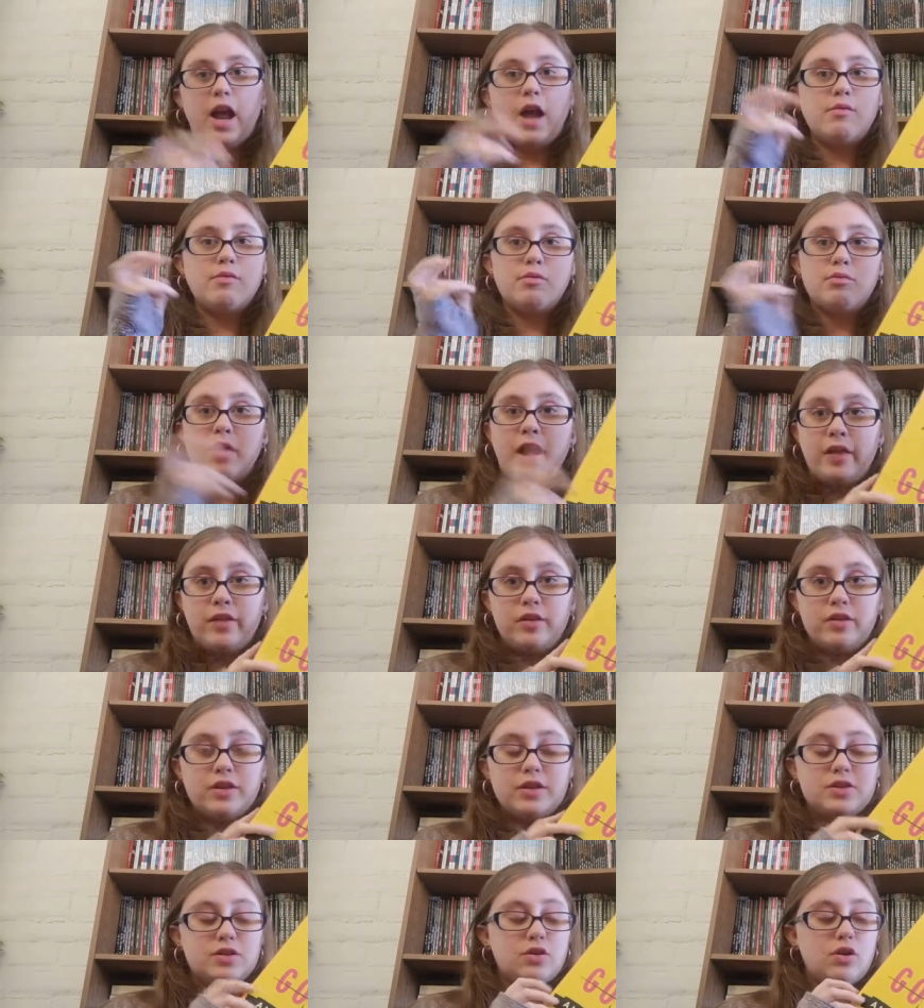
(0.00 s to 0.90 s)
I would rather
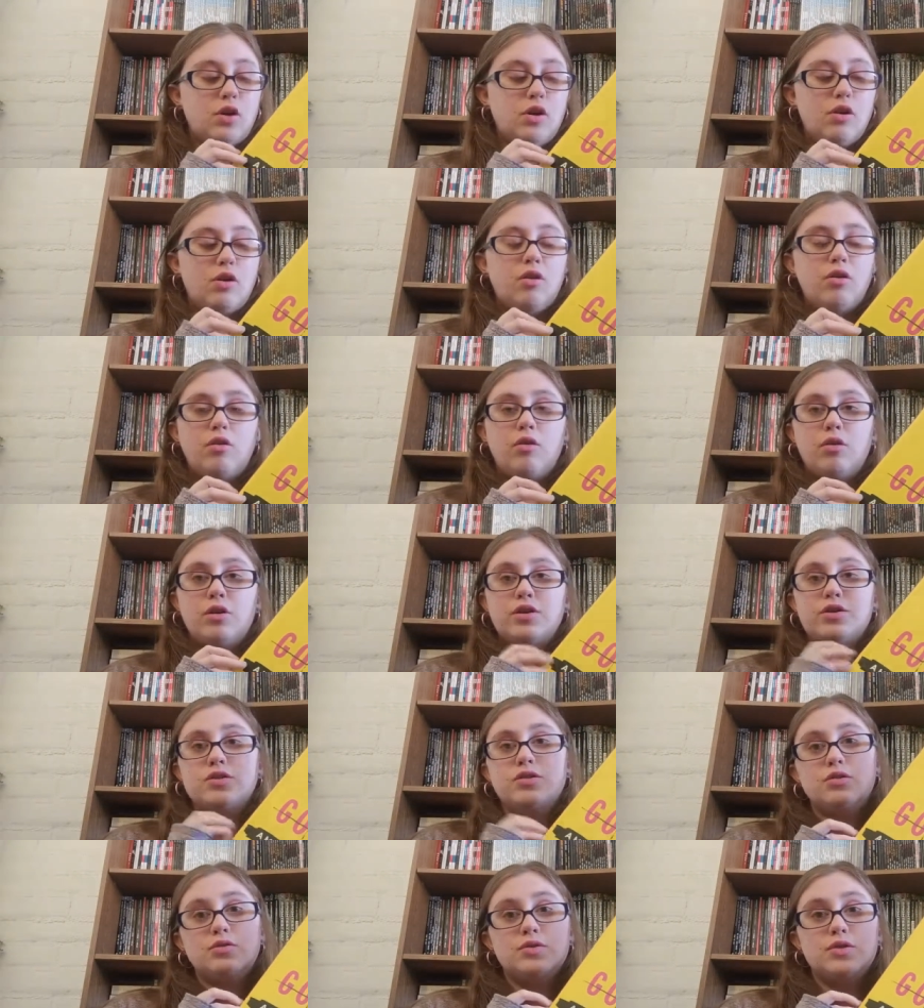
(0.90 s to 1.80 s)
this go
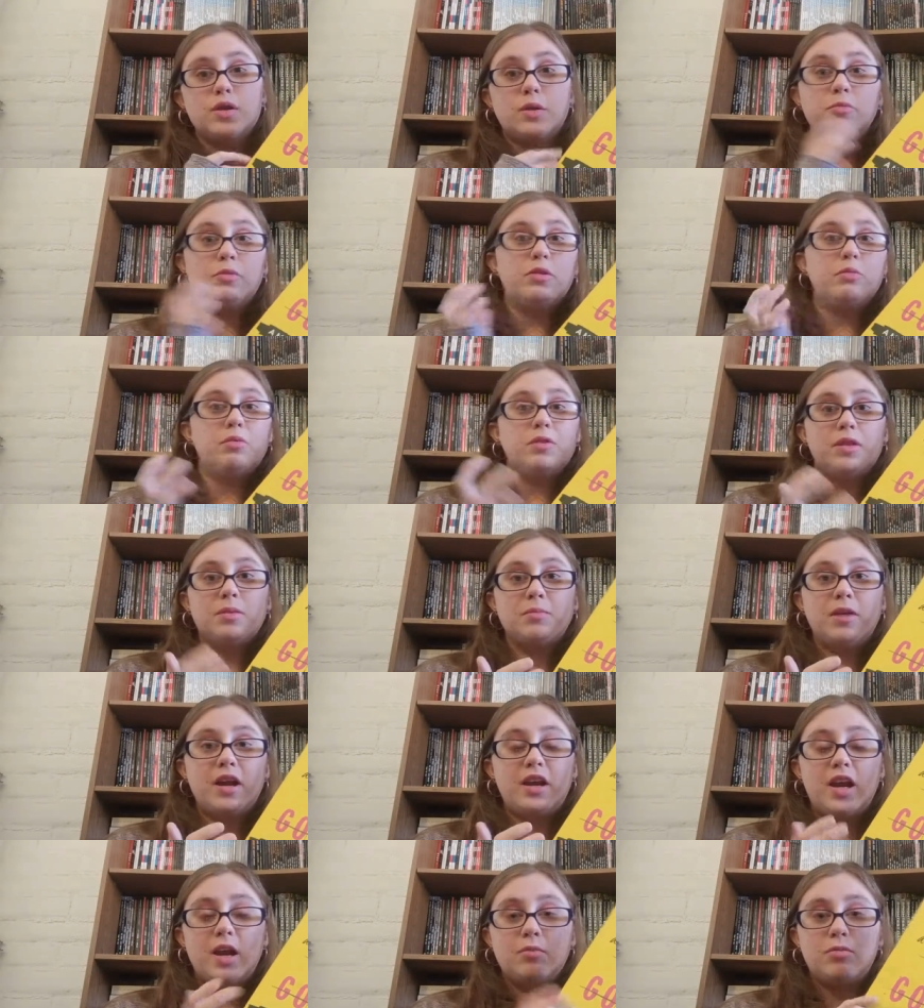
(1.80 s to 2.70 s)
to someone within
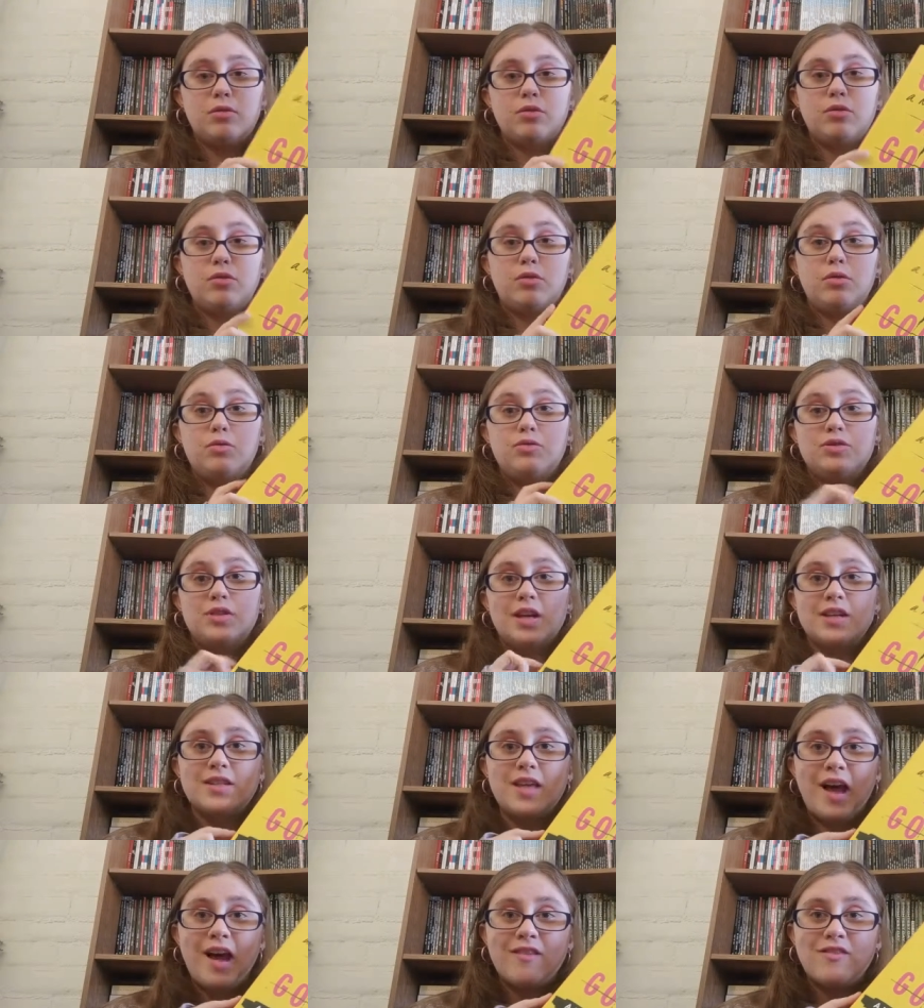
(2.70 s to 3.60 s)
my neighborhood who
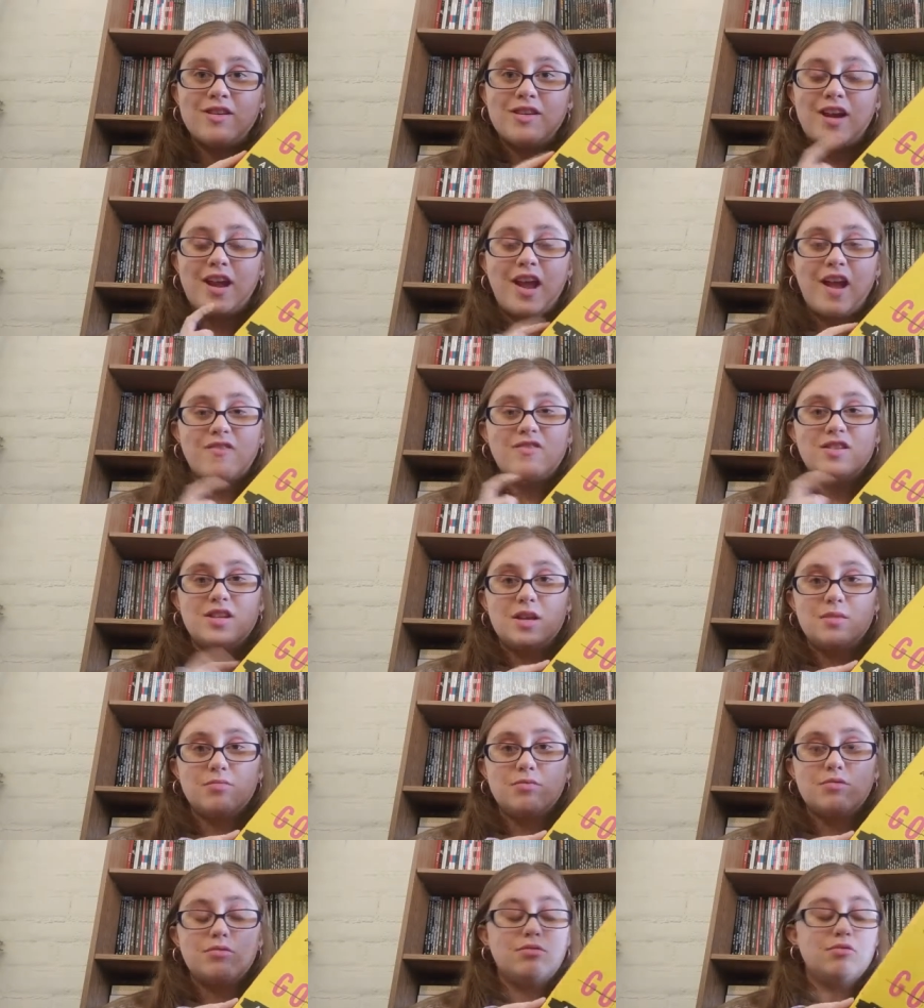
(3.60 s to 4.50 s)
does have it. I have a
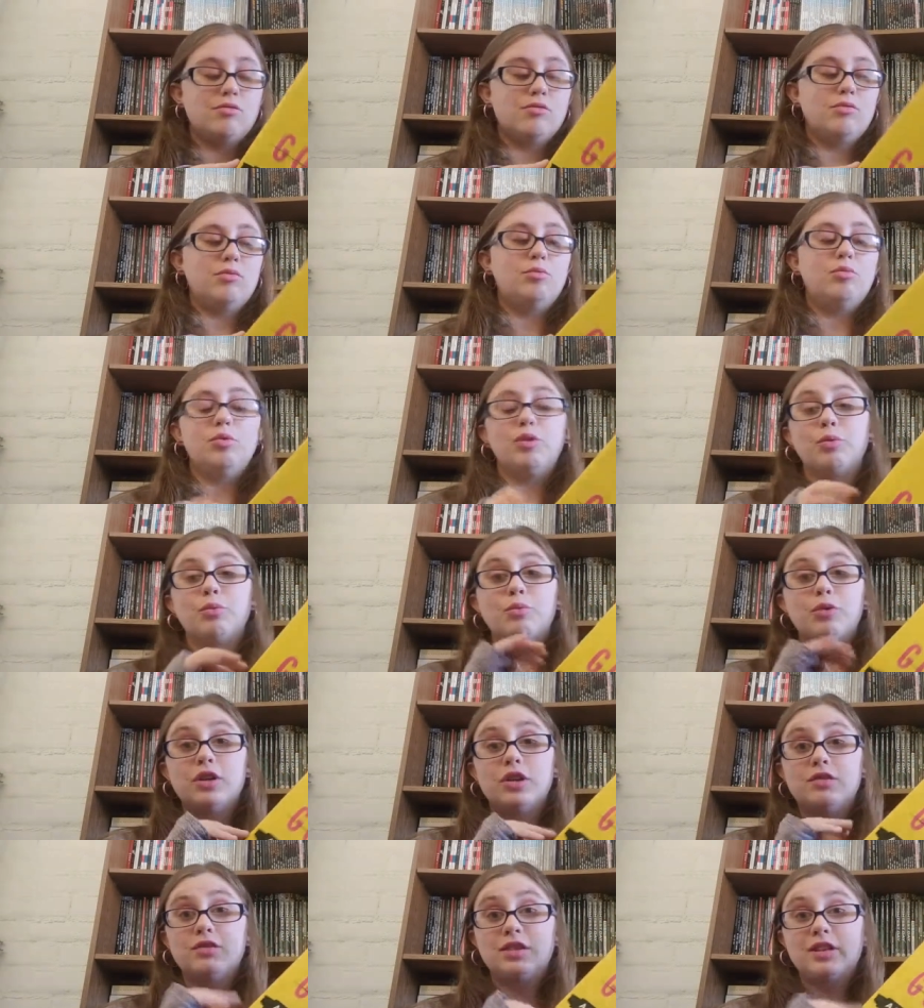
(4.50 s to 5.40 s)
neighbor who would
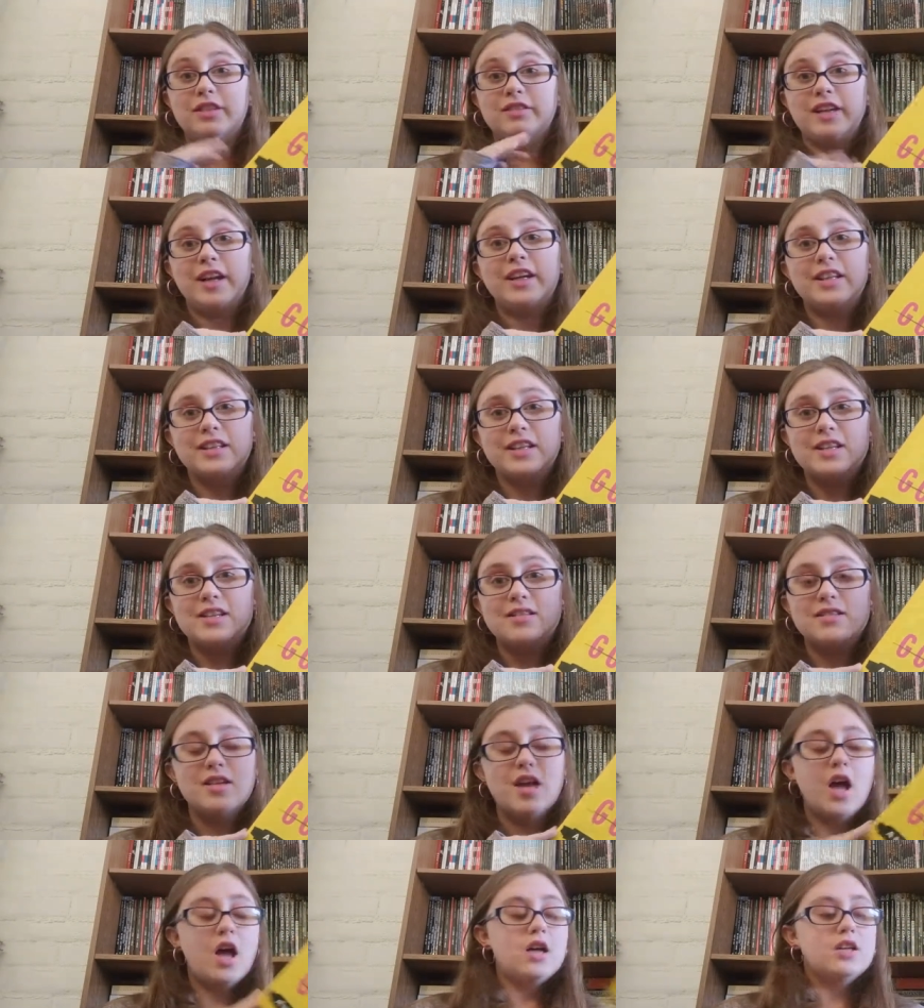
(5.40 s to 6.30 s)
really, really like
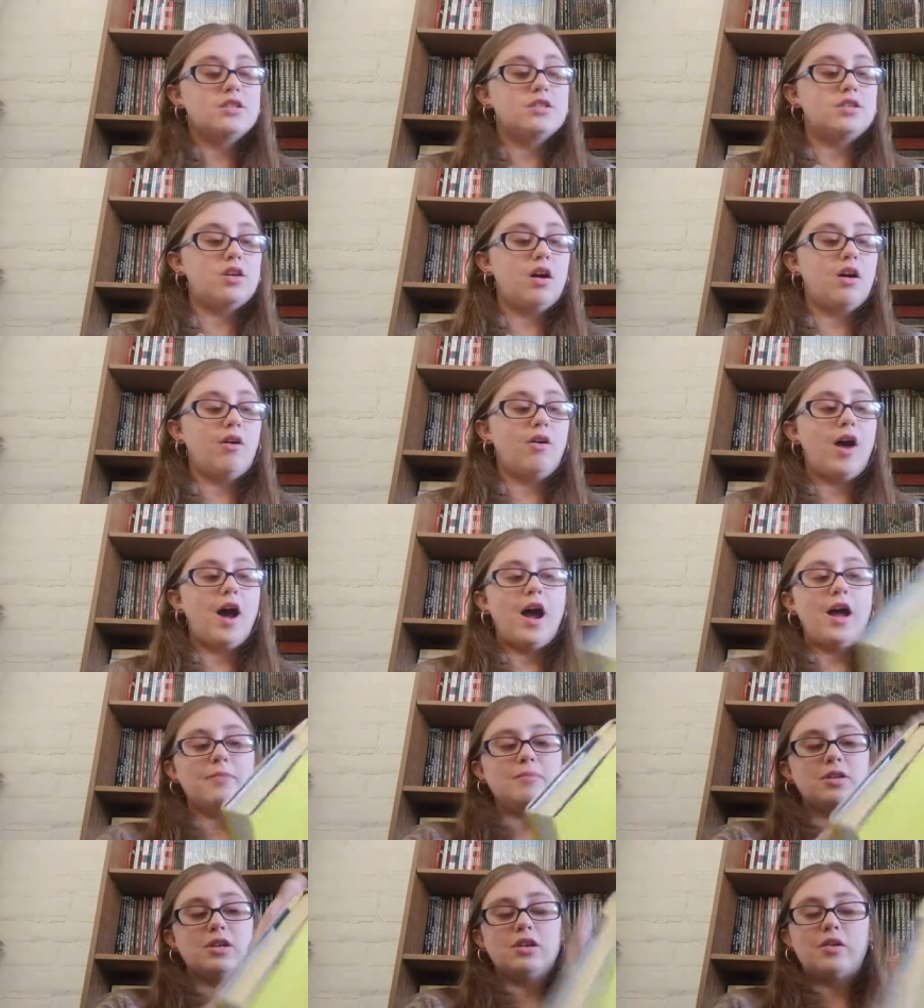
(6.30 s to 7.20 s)
this, so
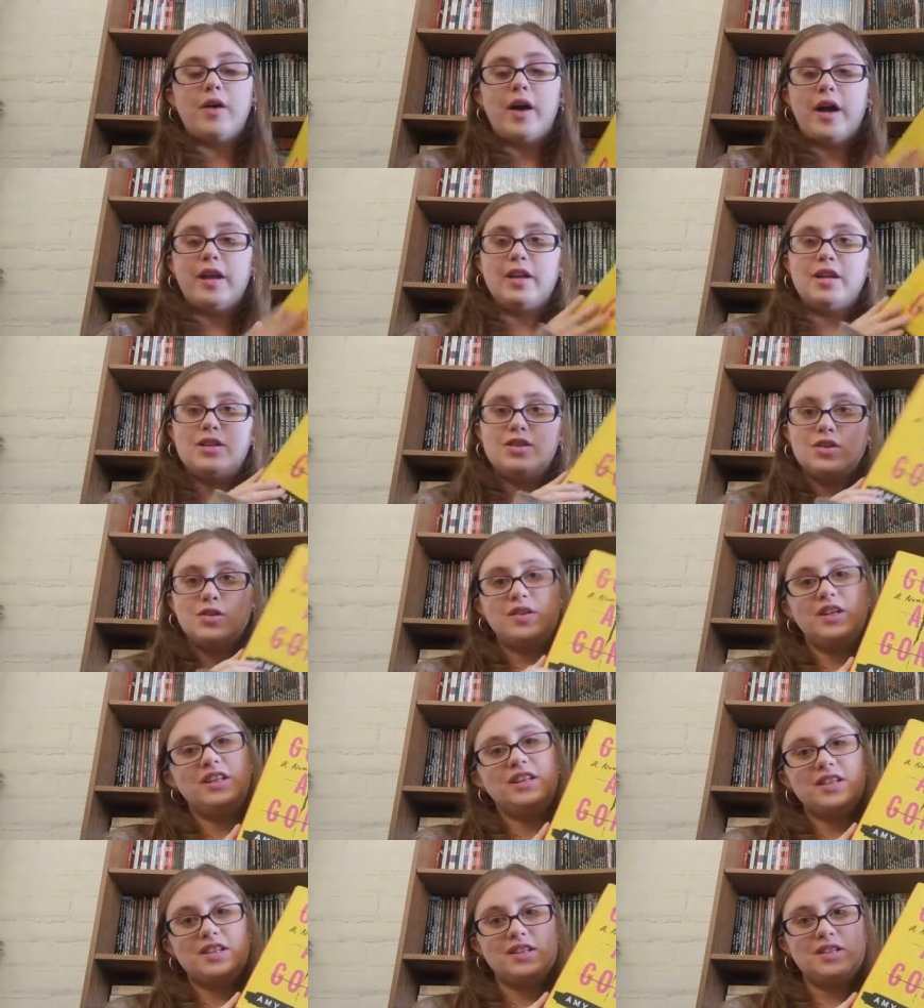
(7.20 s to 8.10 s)
I'm going to go ahead and
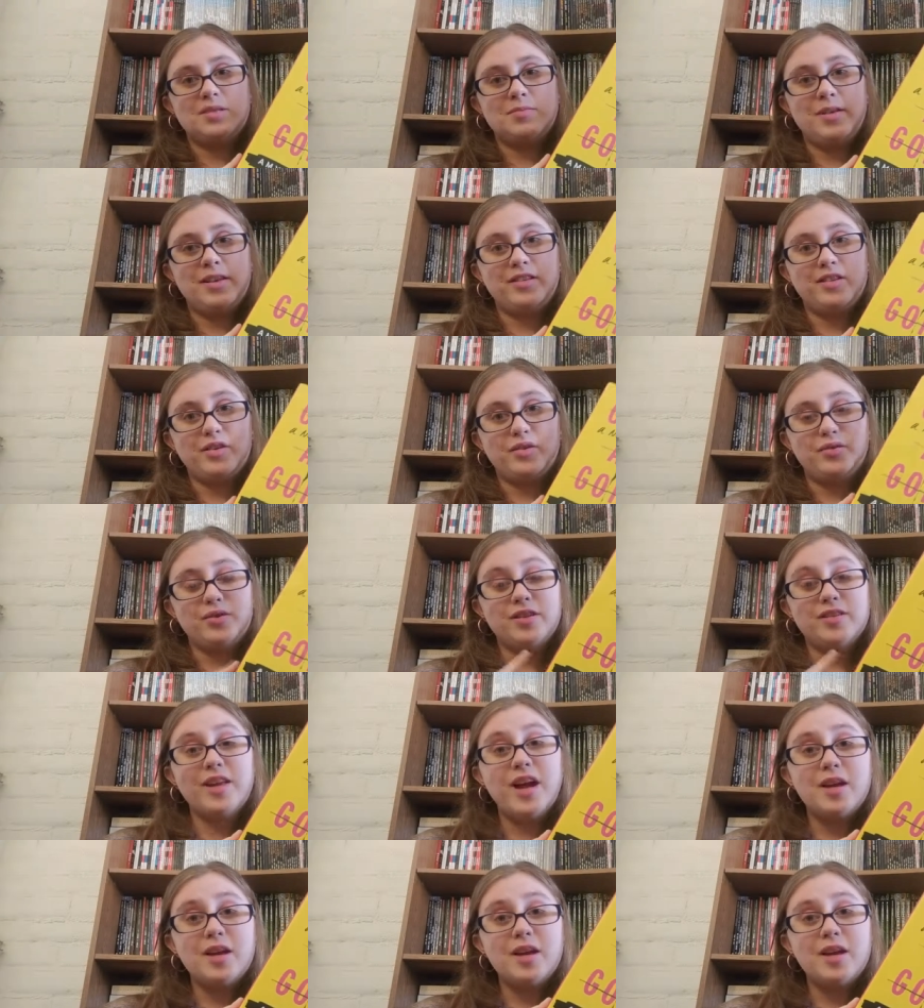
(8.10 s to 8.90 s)
donate this to my Little Free